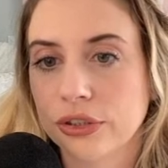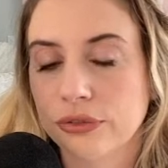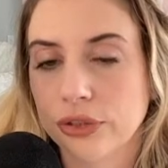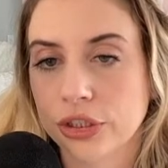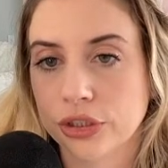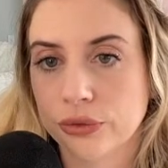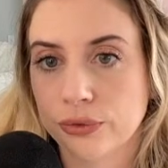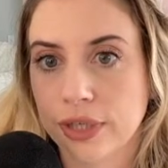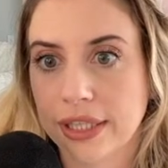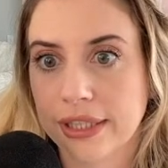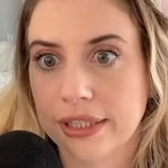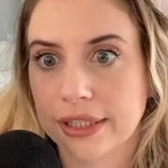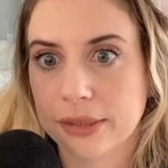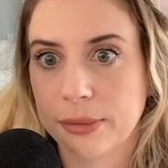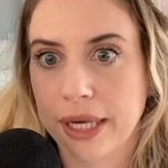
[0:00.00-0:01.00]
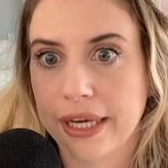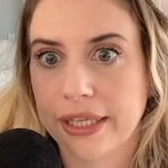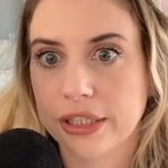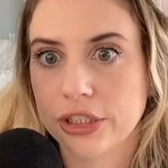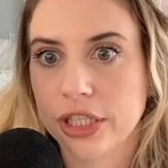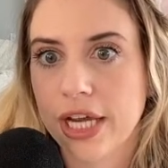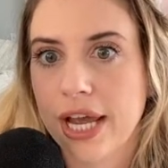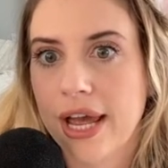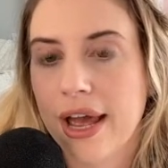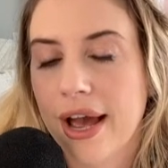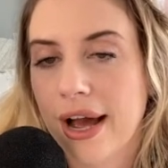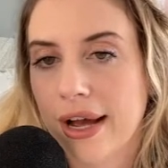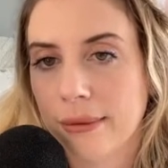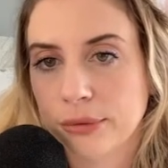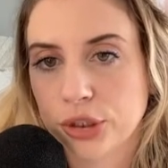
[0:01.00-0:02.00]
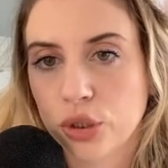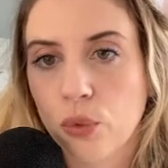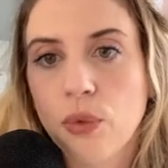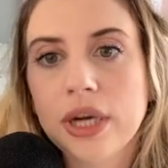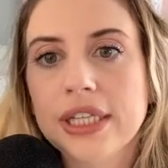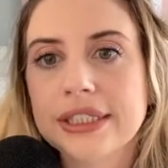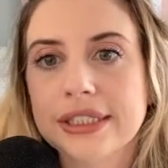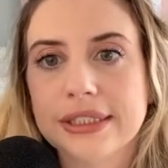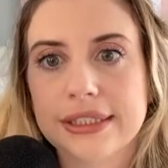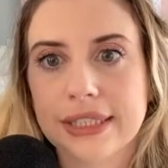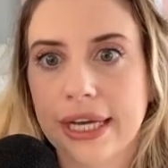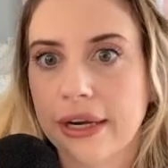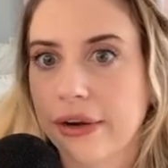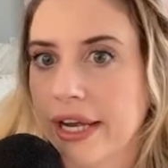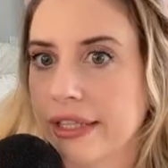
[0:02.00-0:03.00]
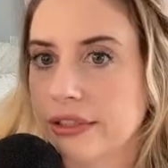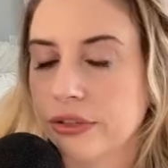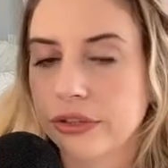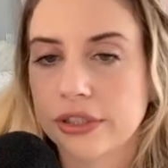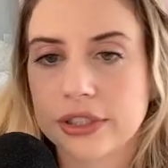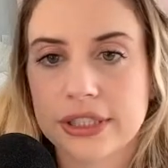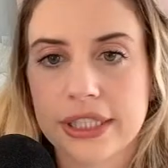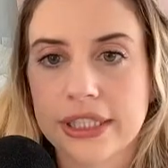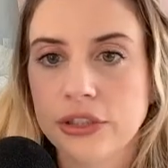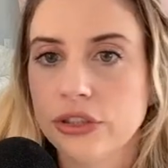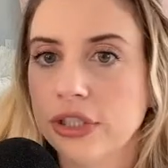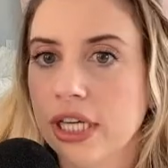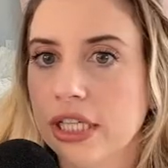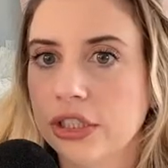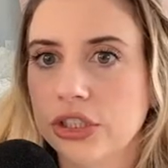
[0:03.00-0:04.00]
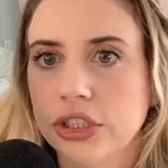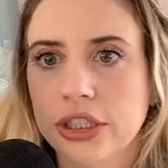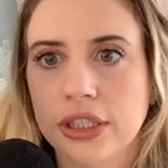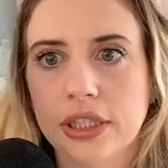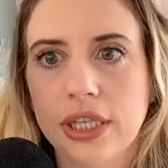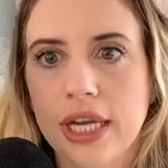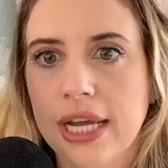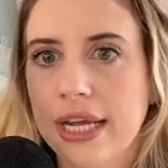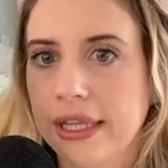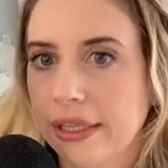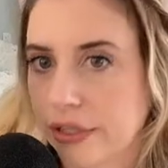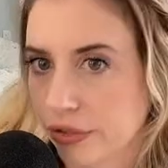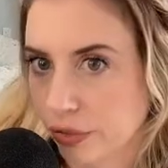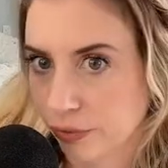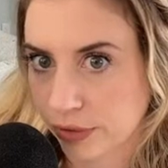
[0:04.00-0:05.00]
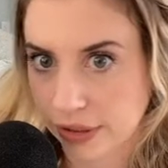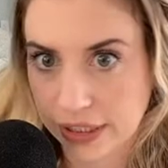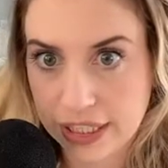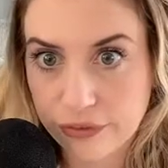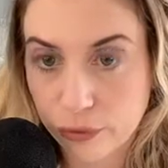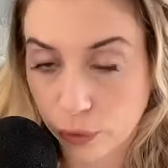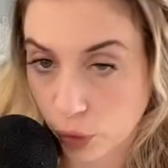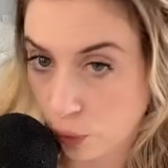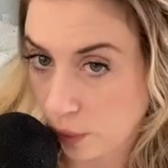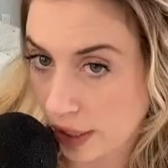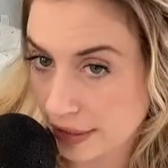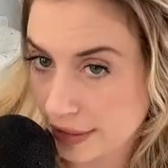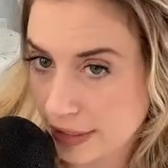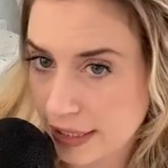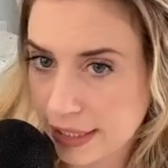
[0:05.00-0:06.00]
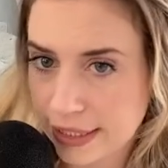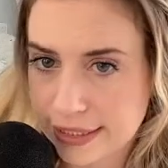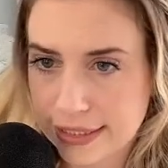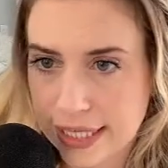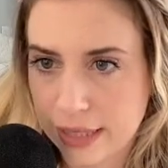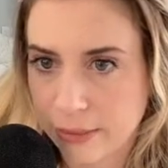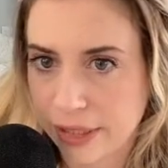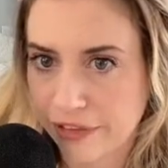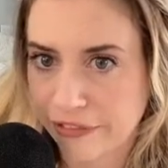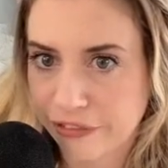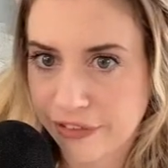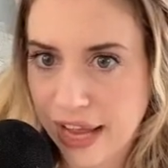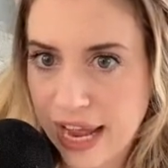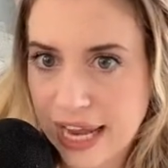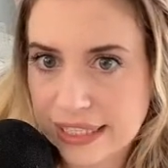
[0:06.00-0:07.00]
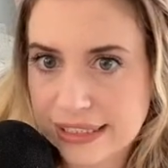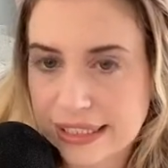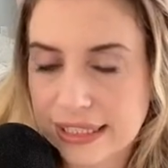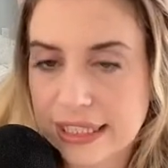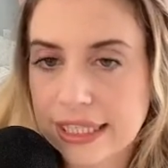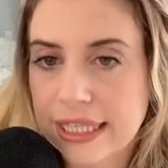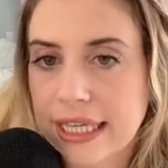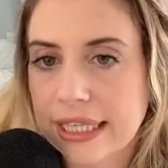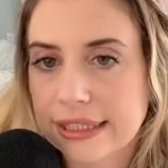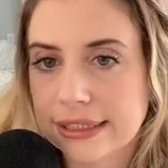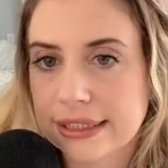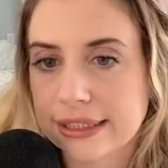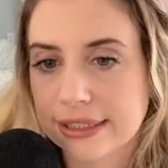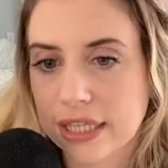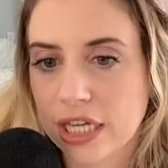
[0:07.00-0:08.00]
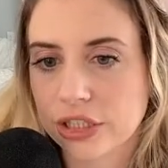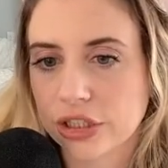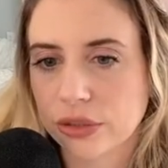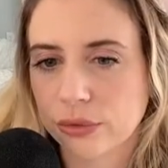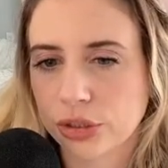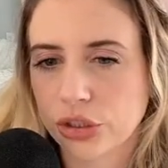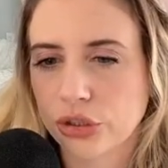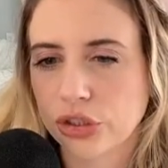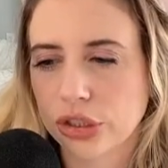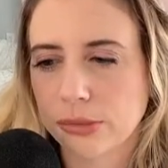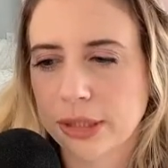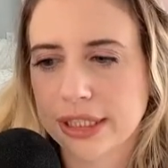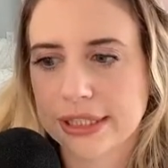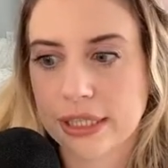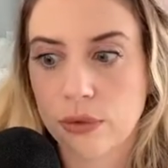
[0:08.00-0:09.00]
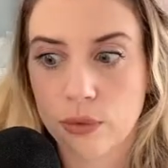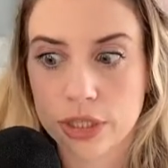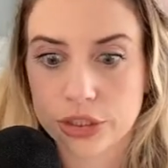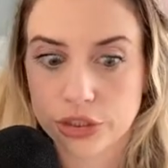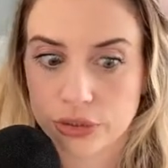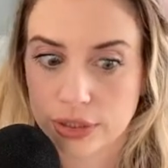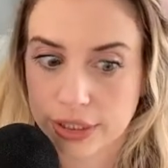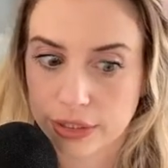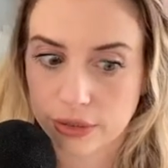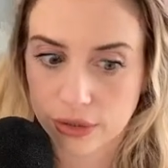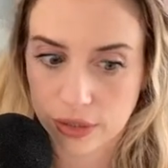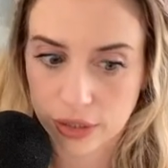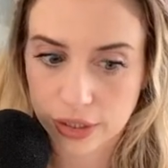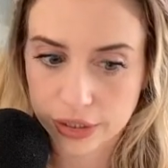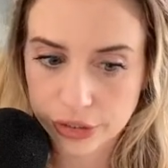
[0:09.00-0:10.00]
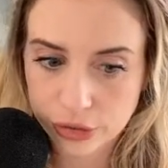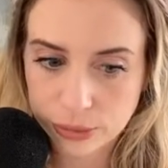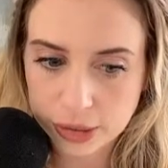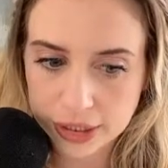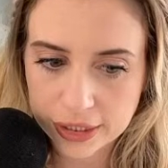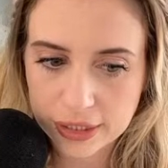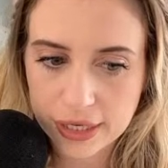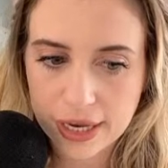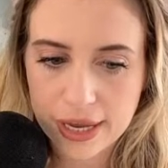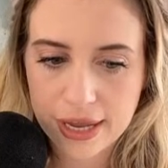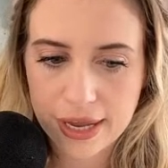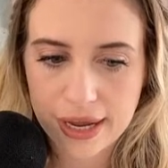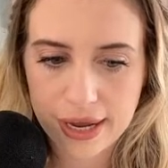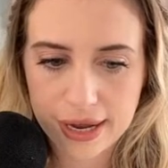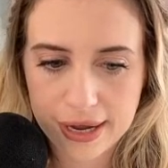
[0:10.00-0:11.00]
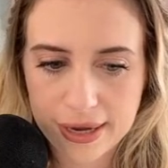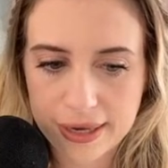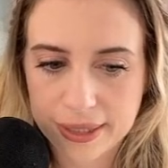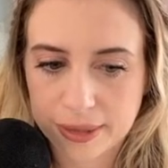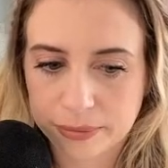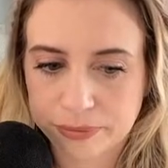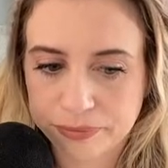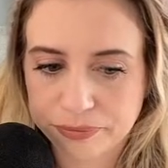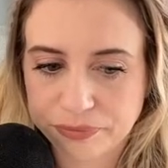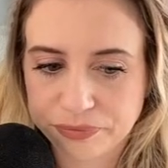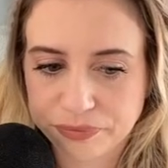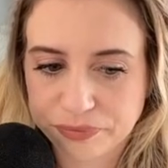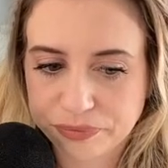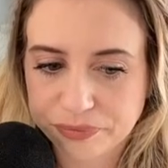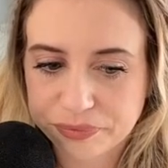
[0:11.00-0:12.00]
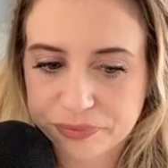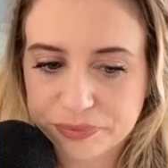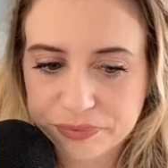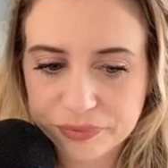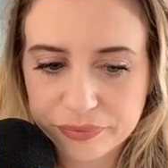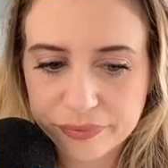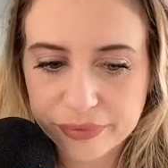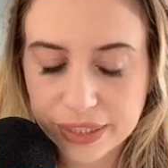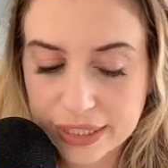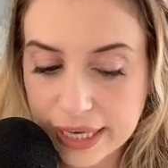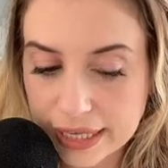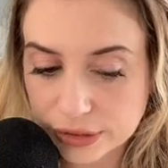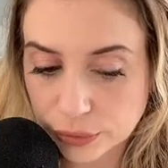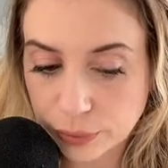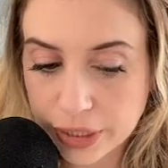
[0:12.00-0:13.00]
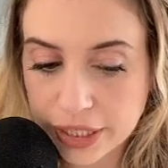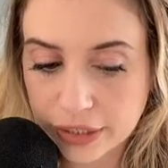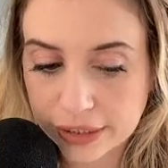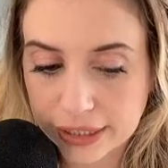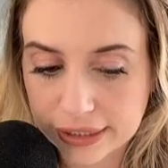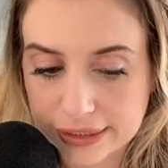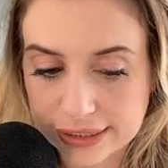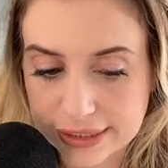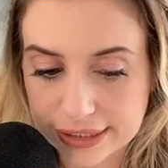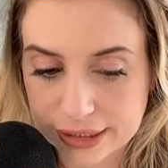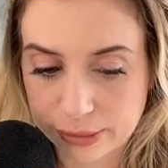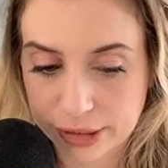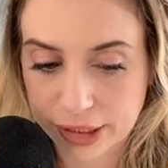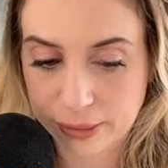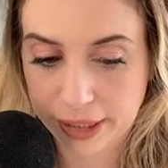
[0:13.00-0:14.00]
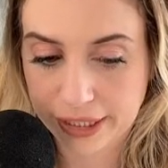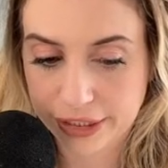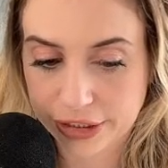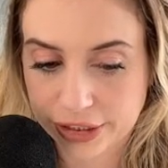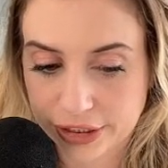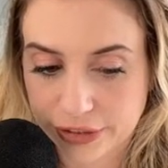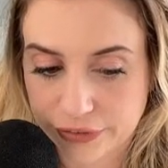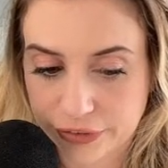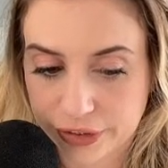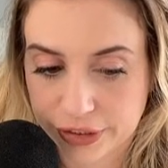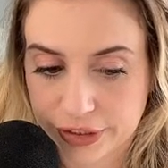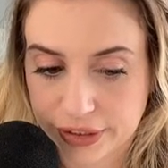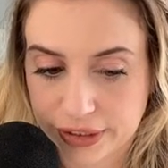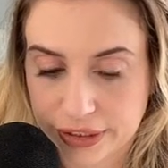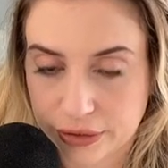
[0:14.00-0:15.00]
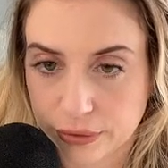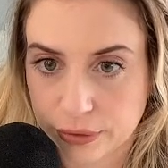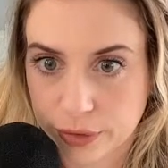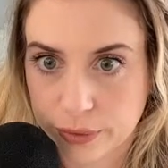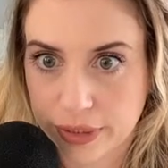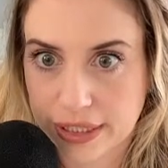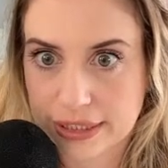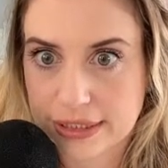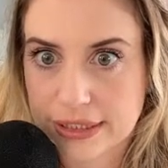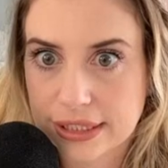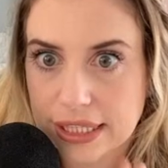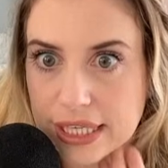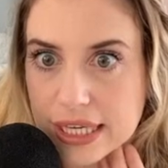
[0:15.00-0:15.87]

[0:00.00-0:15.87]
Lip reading: if we just read this page. So what does it say? Okay, so there's introduction. There's a relief requested, statement of facts, and then his discussion, which usually means like, what's your legal argument? Yeah, it's weird that it's this many pages for a legal request.